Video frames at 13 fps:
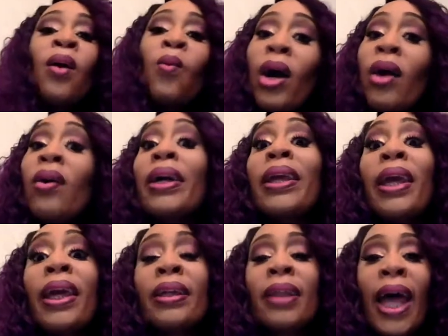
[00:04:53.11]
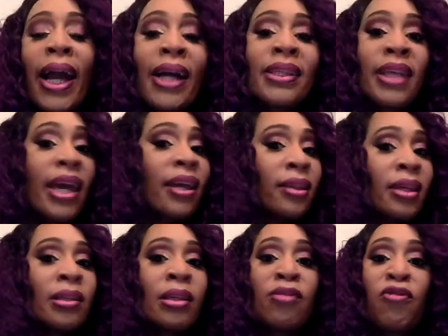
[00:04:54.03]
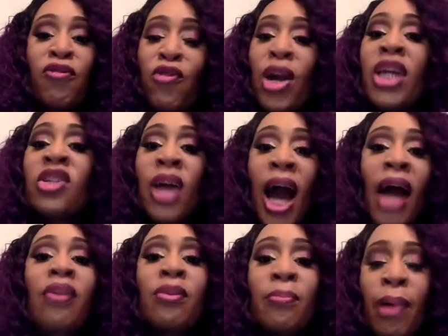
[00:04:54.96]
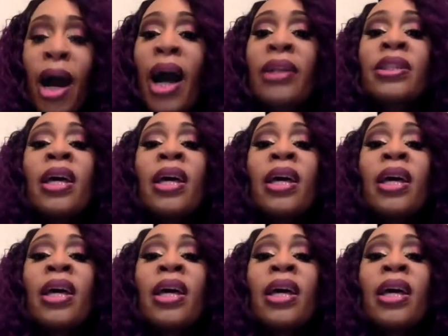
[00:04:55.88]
Well, again, like I said, this is fresh out of the box.